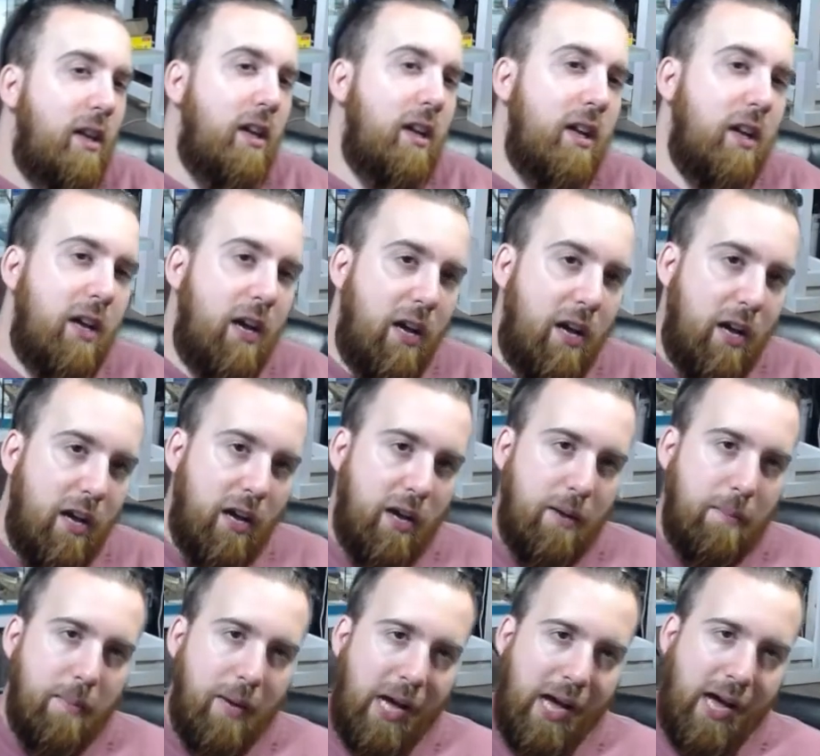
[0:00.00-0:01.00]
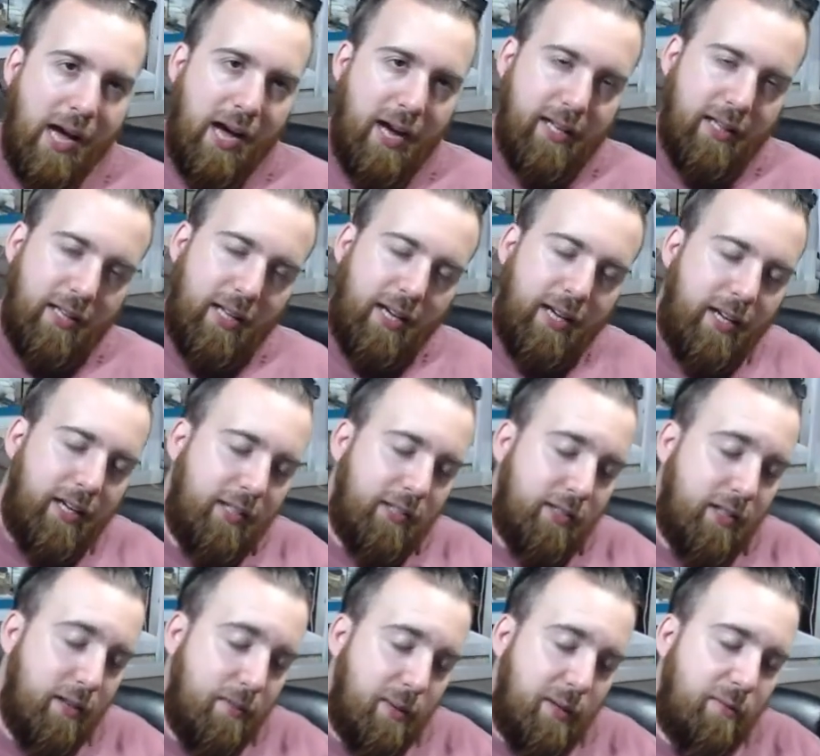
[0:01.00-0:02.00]
Um, highlight is
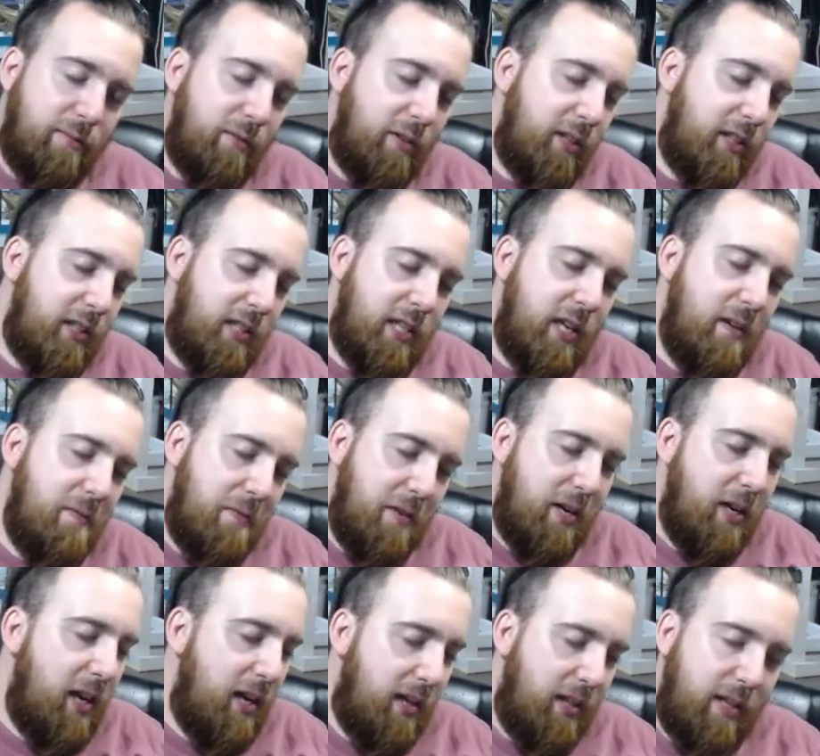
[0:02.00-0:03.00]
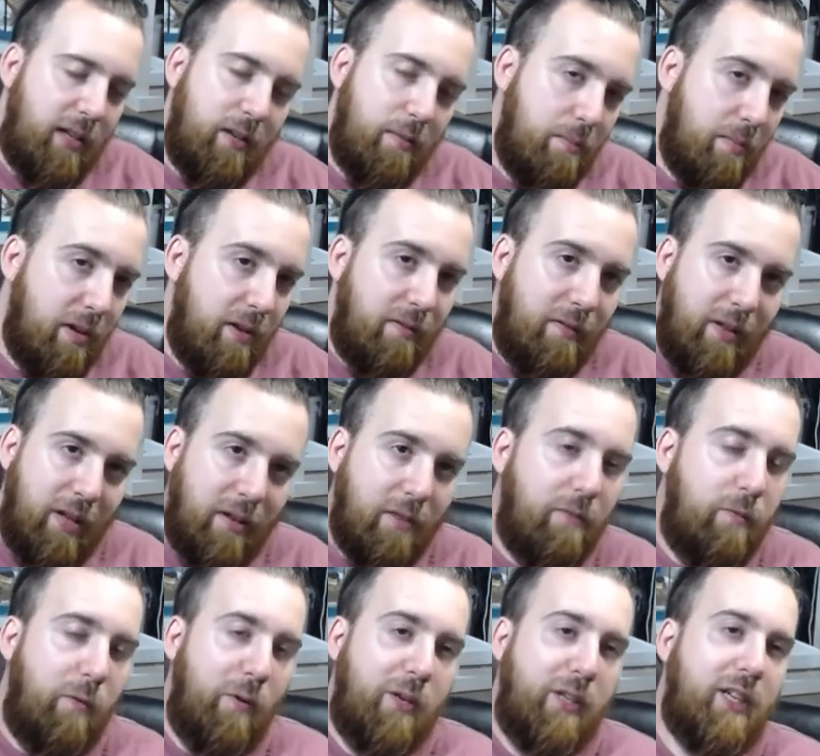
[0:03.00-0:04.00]
going to be really tough on anything above like a
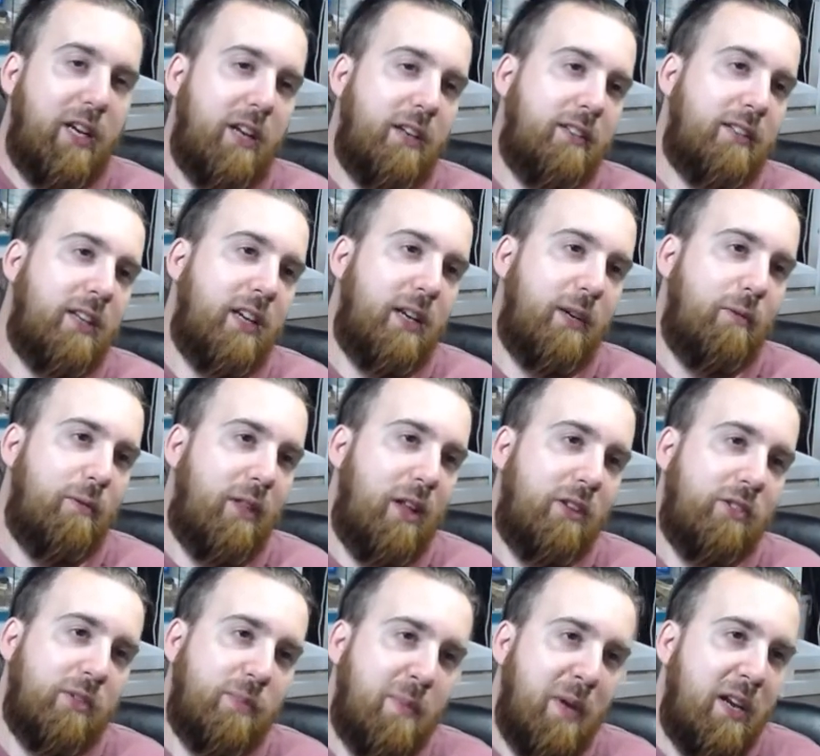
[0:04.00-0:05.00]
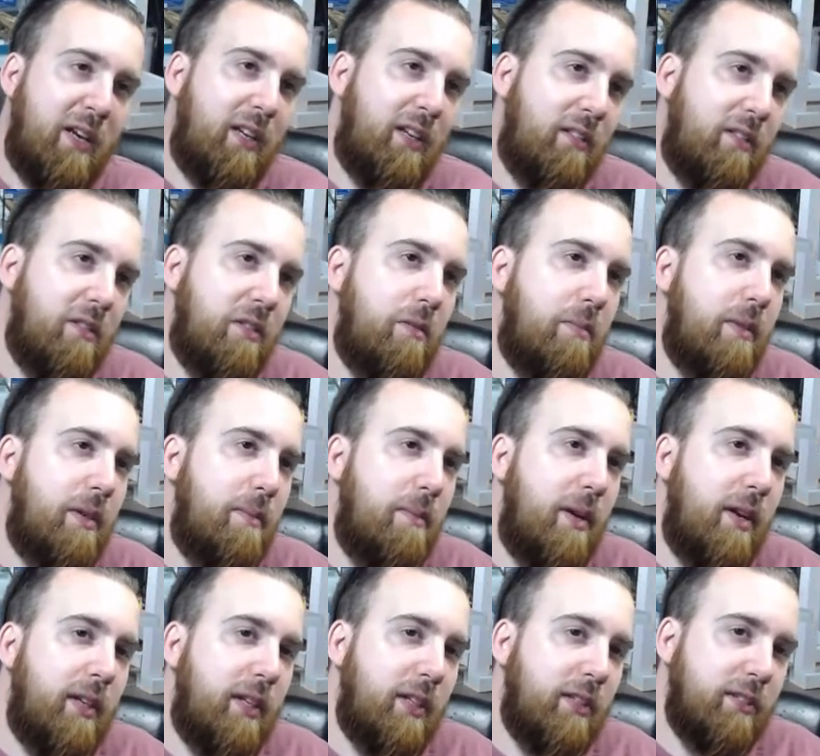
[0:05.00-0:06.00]
40 gallon tank without spending a little bit of
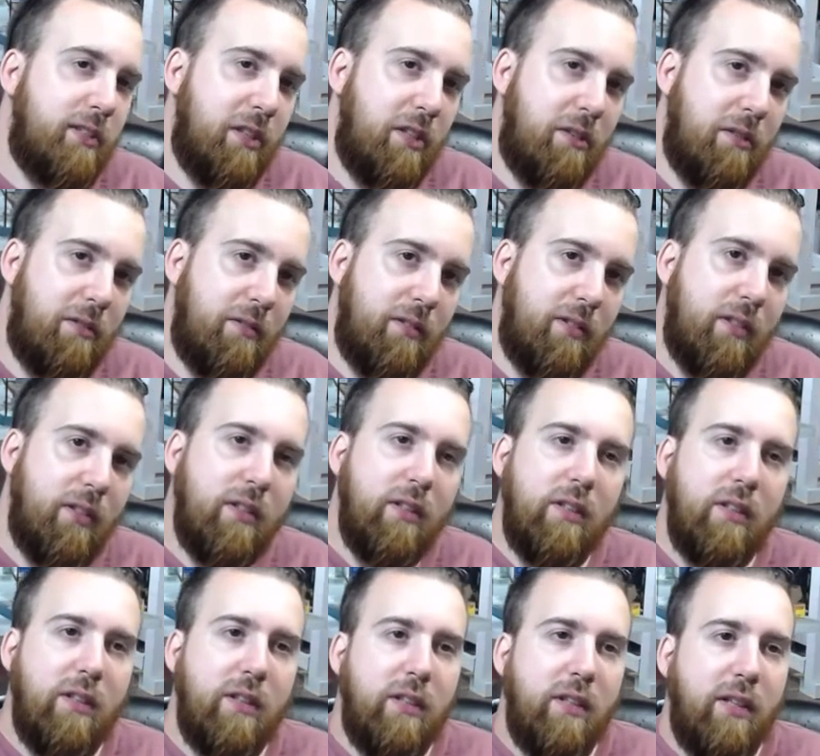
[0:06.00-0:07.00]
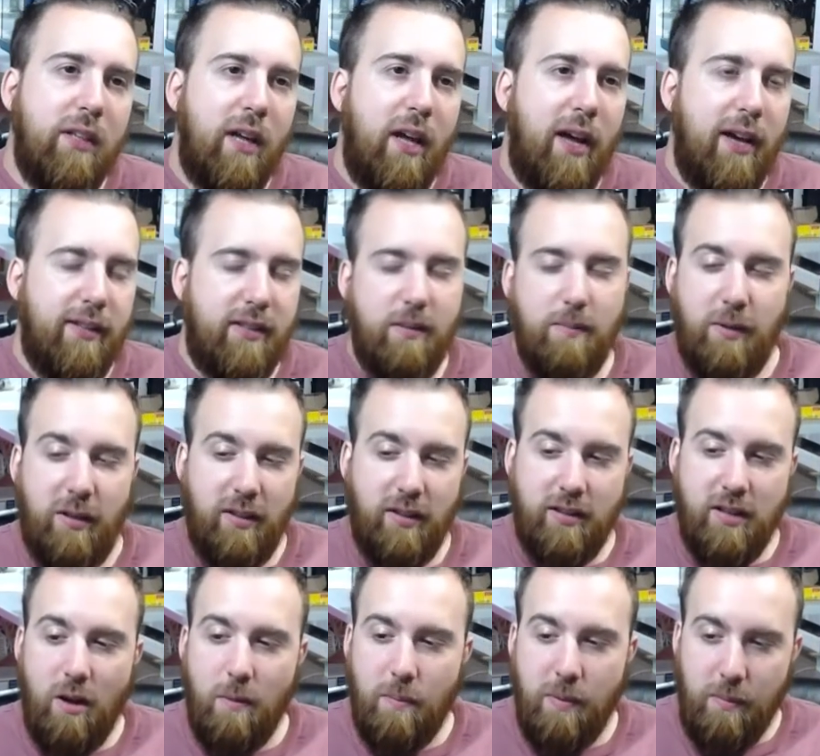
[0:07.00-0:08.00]
money. So I typically
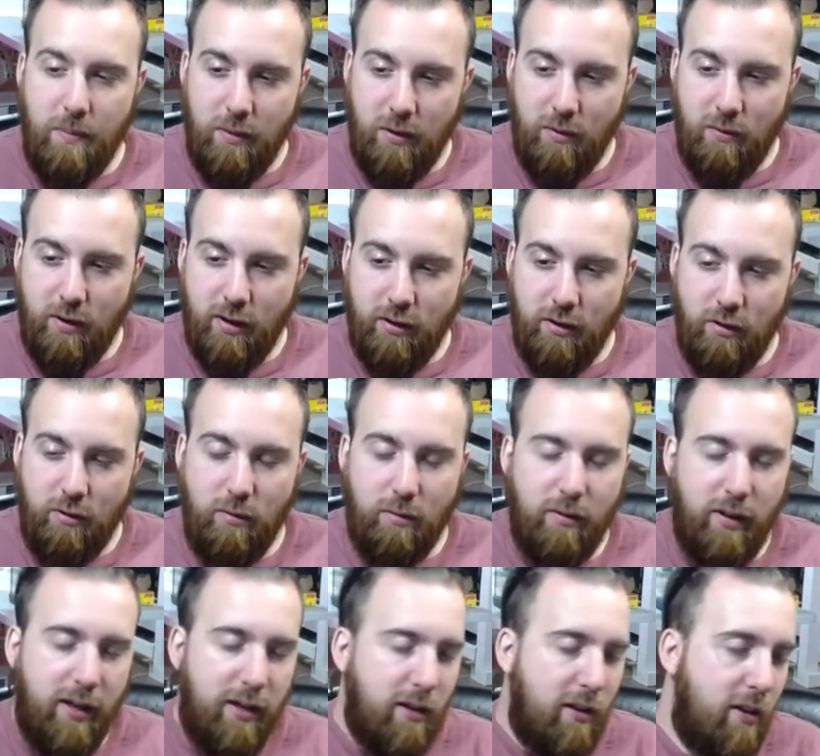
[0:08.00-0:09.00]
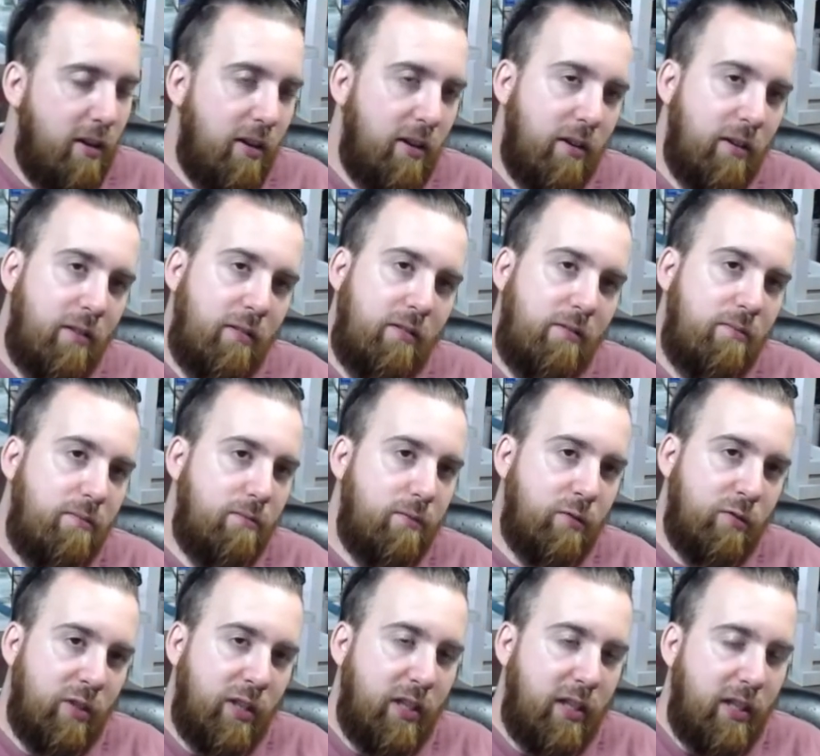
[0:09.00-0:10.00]
tell people you want to do like a
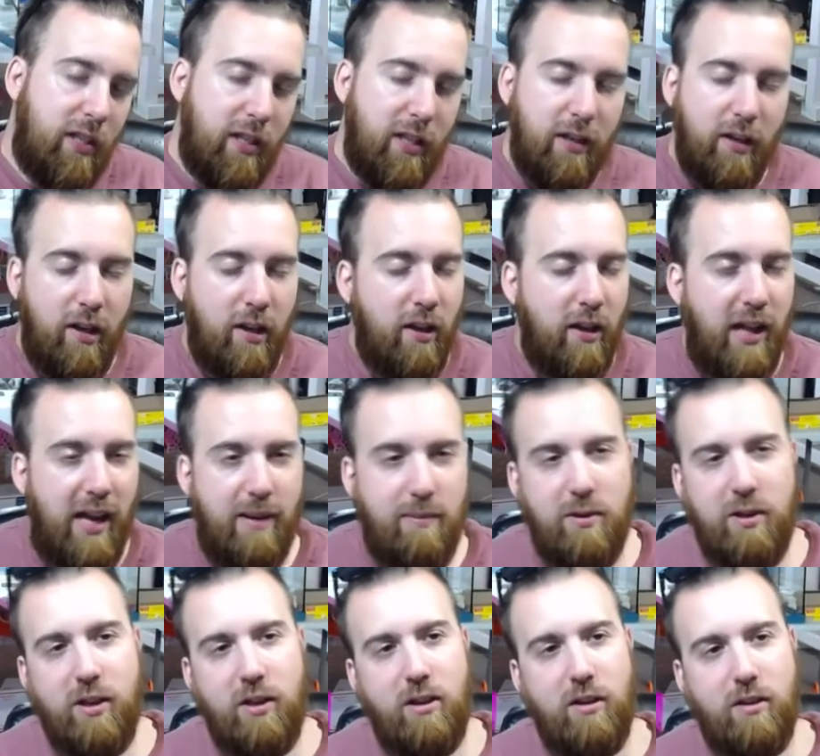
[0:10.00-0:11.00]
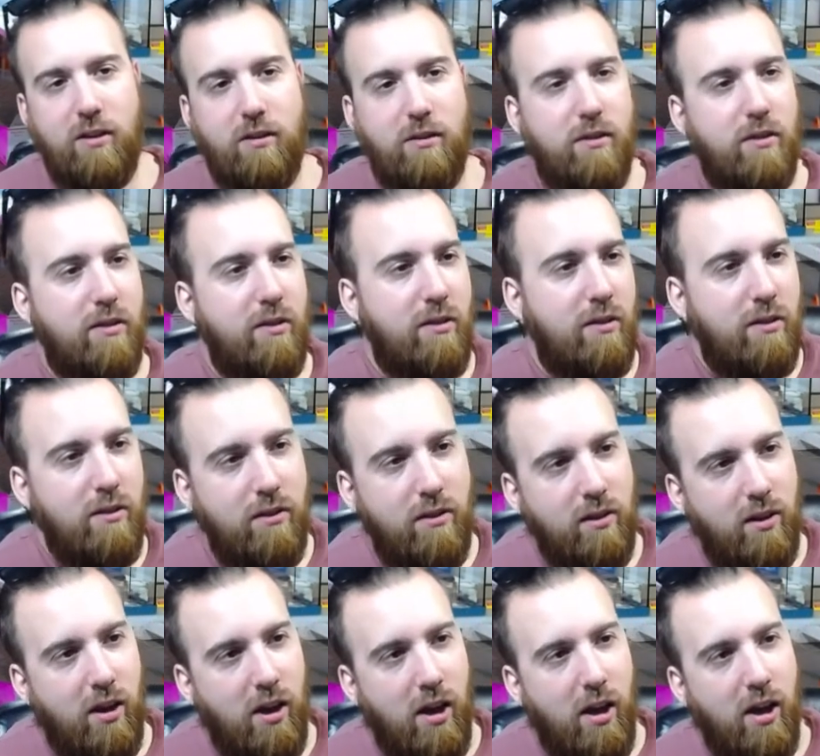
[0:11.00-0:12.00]
really elaborate
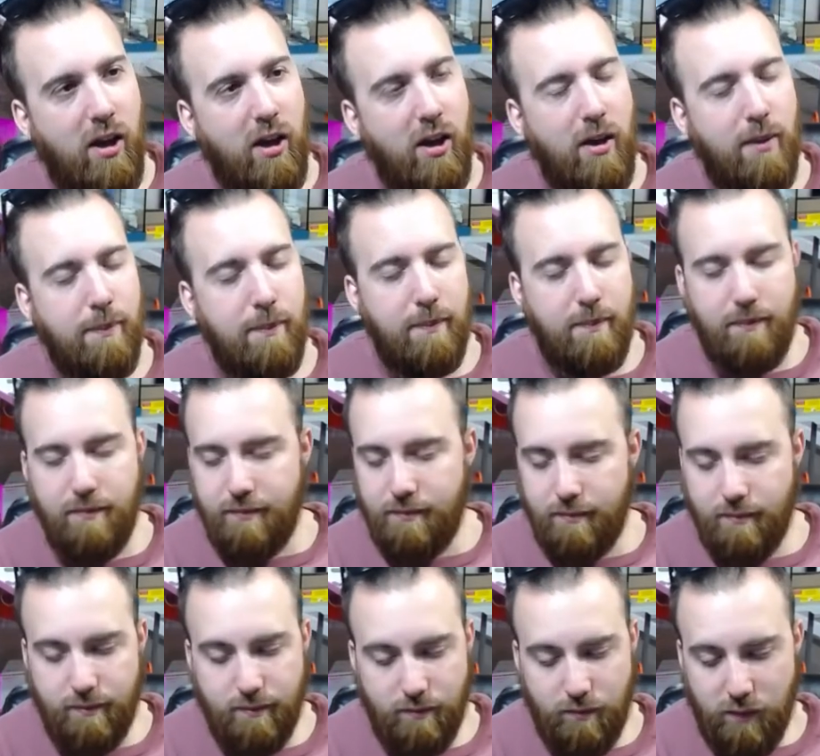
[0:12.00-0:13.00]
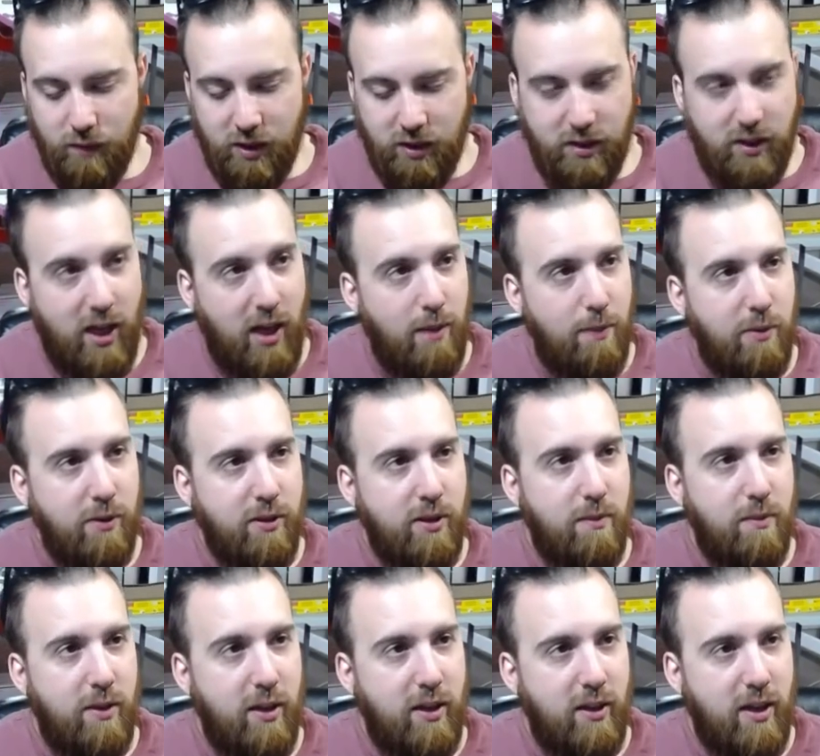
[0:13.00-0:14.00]
um, scape or something
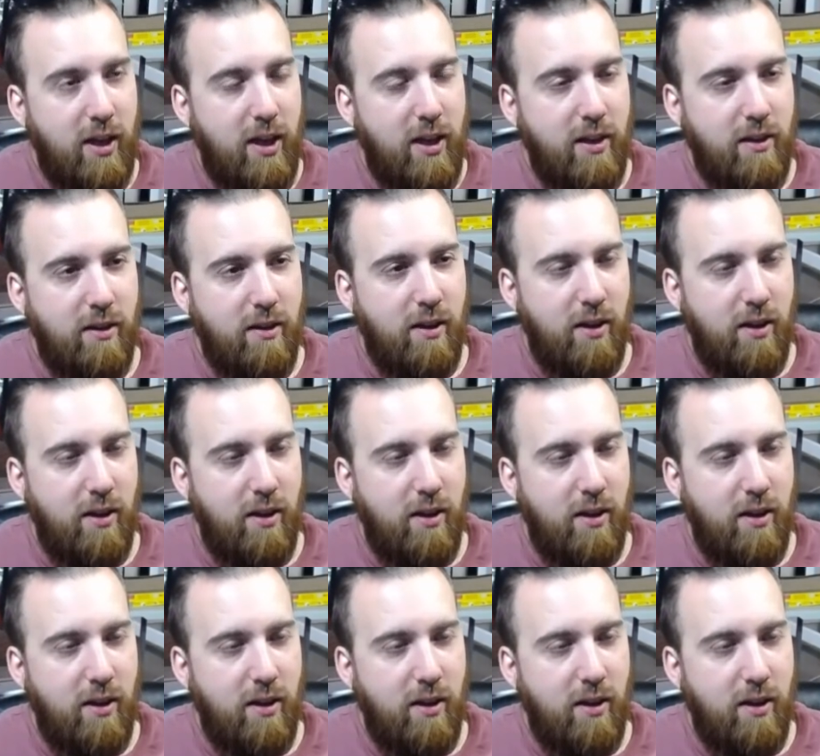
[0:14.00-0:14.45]
like that.